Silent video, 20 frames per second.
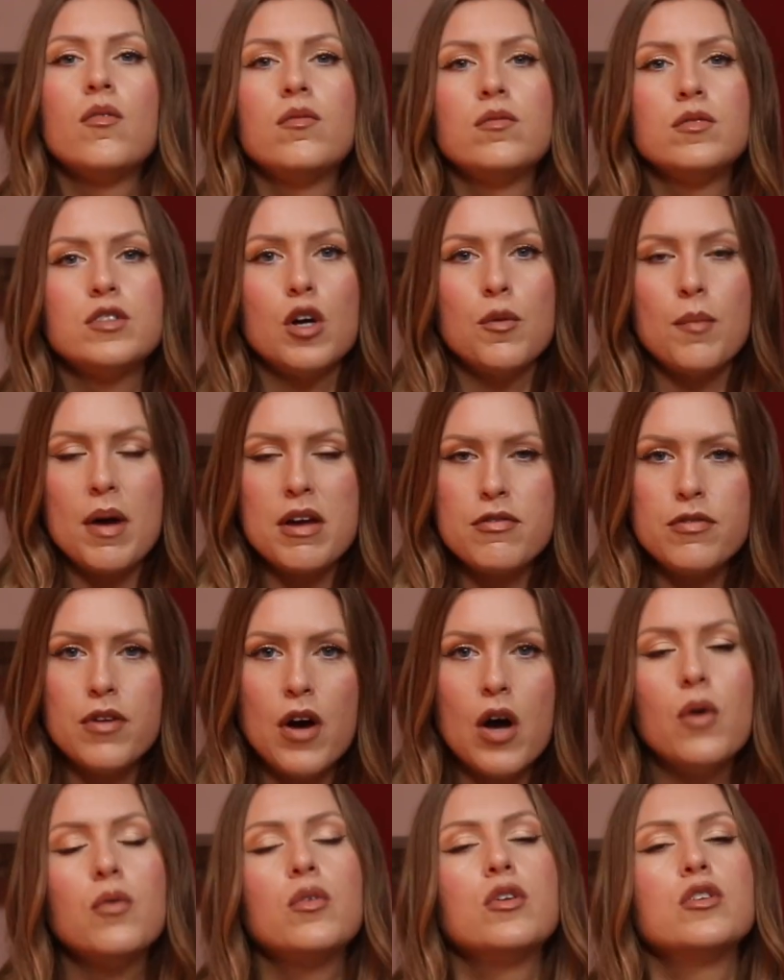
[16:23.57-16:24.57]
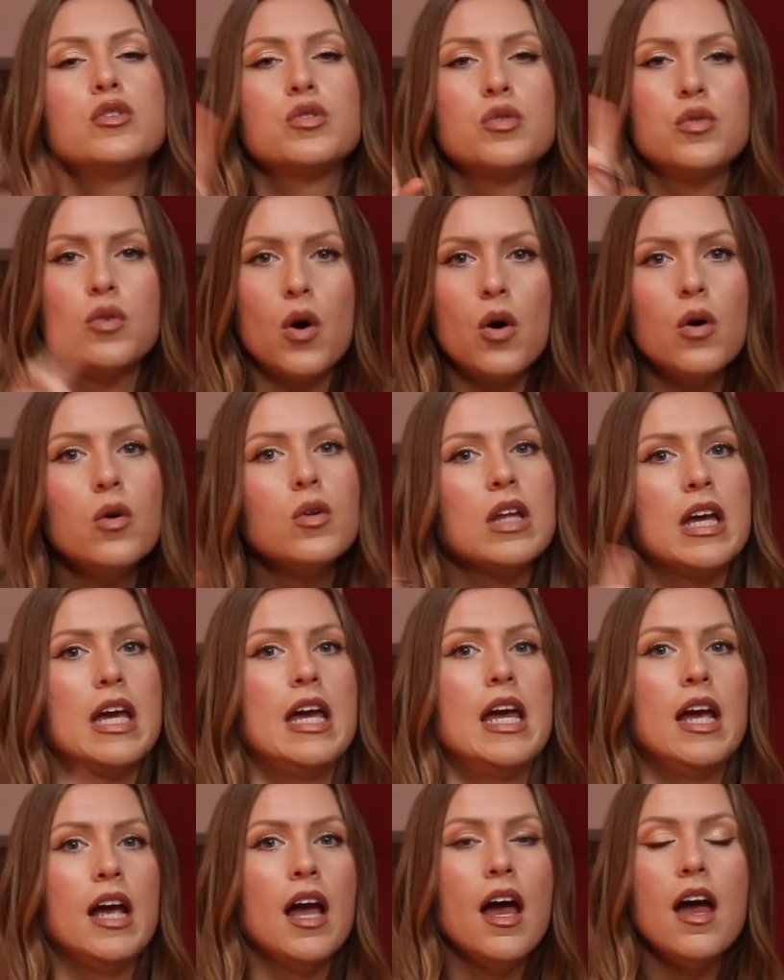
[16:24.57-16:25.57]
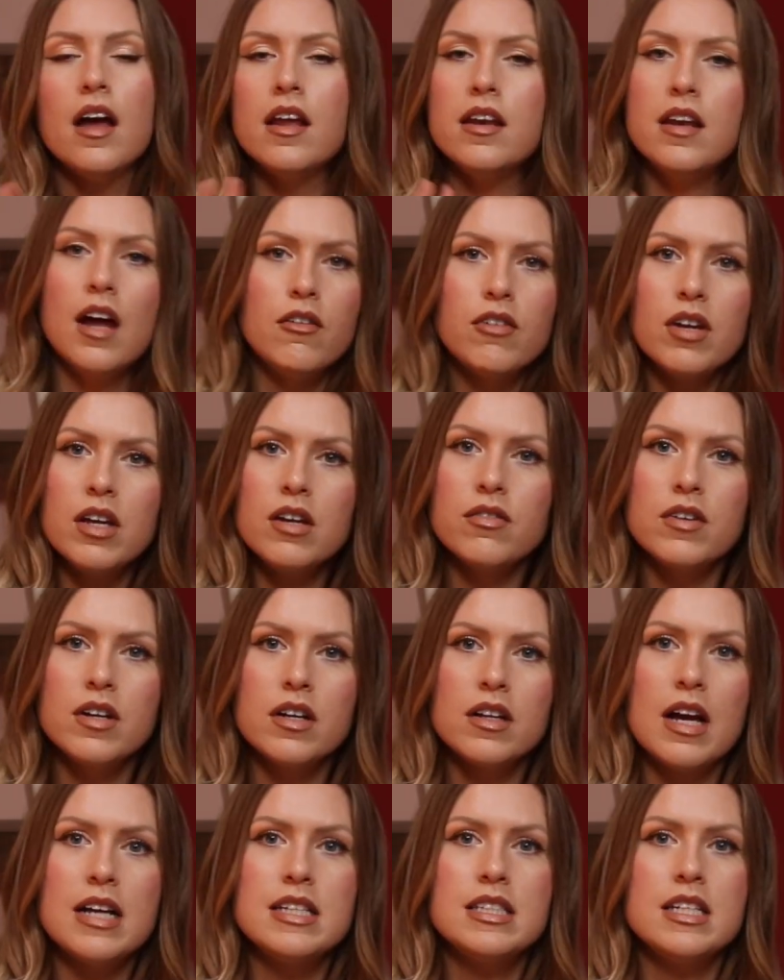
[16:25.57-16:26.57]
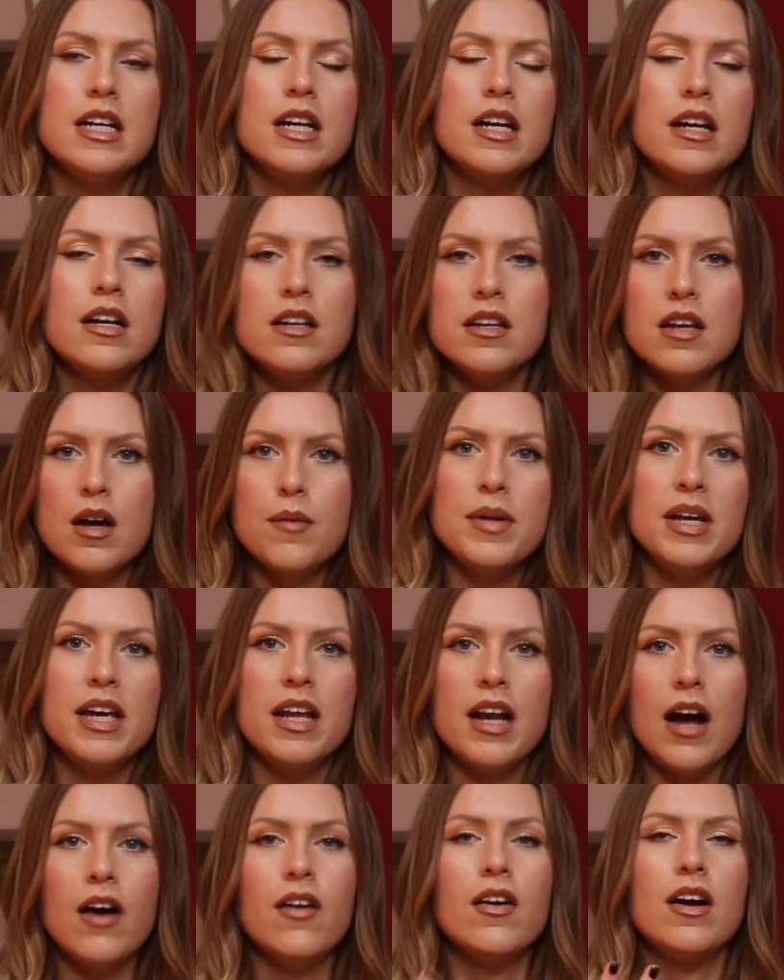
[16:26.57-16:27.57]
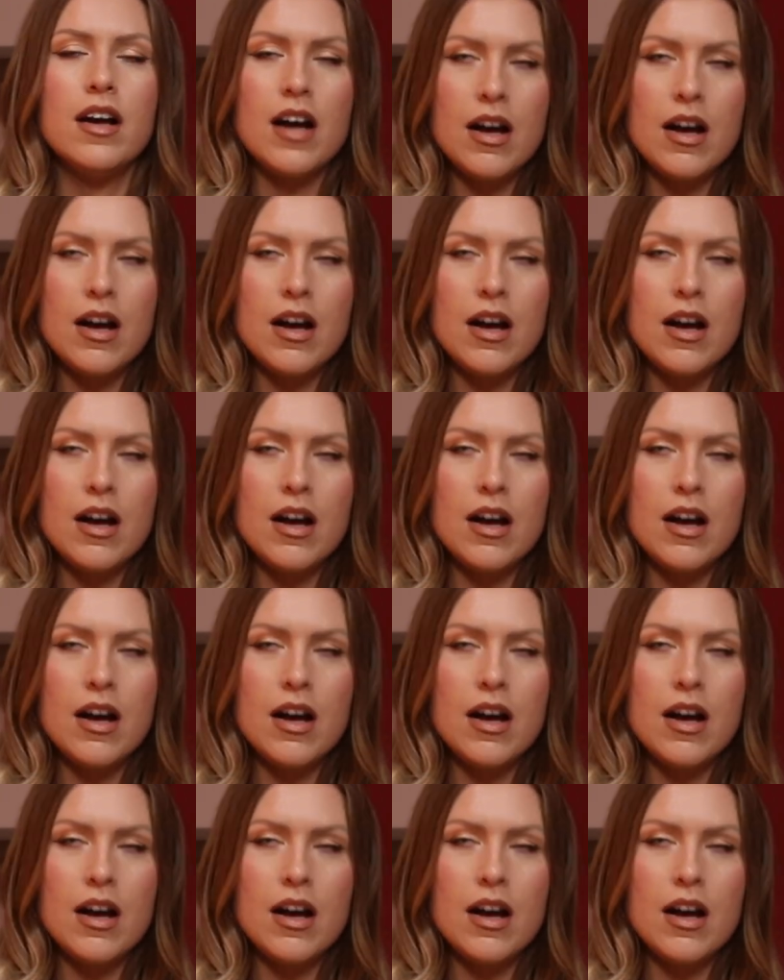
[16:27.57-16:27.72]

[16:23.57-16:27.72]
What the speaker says: So my phone, scrolling, not really realizing, numbing it out.